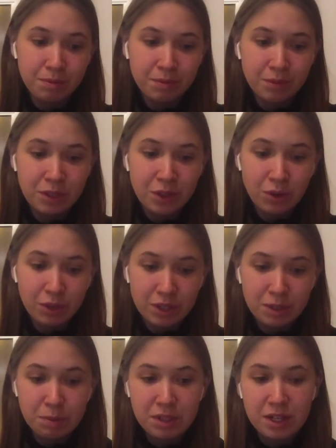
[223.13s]
So this
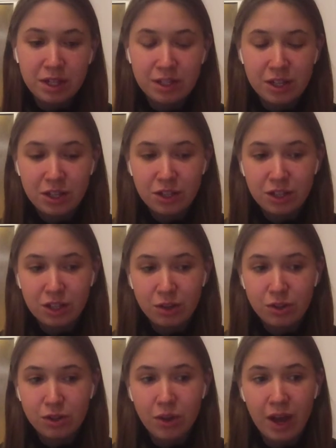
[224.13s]
specialization, it
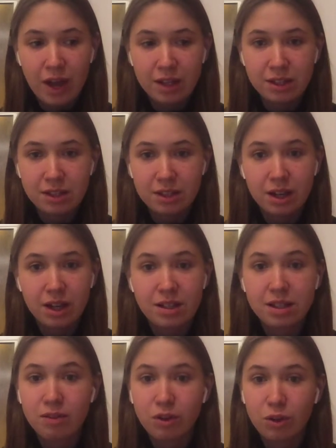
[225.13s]
also has
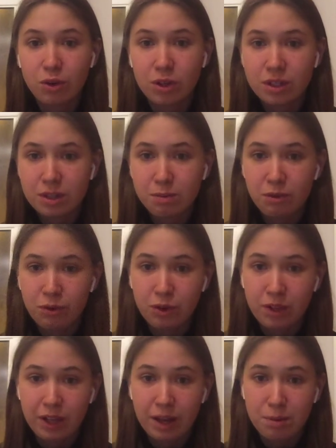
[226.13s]
several courses before
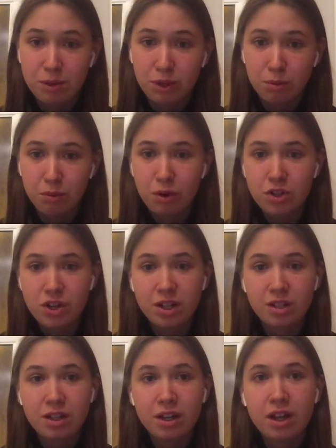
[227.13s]
the capstone
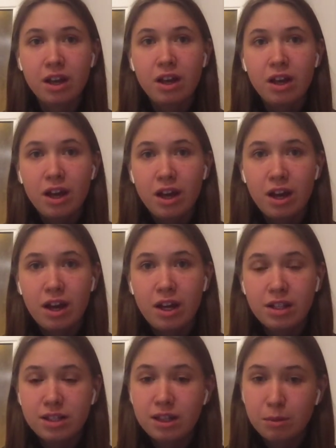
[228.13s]
project.
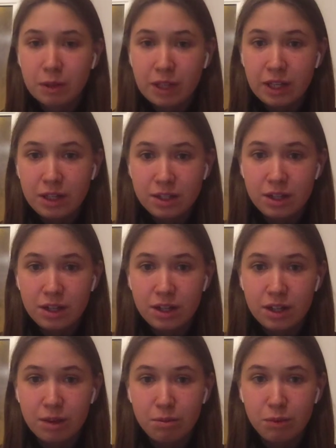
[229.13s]
It's a little bit easier
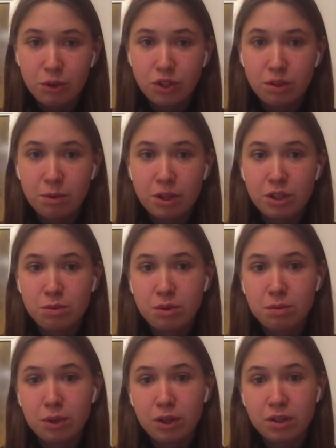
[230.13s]
than project
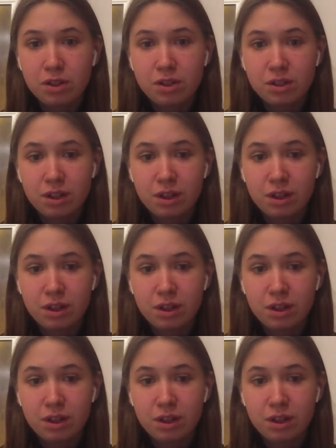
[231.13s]
management because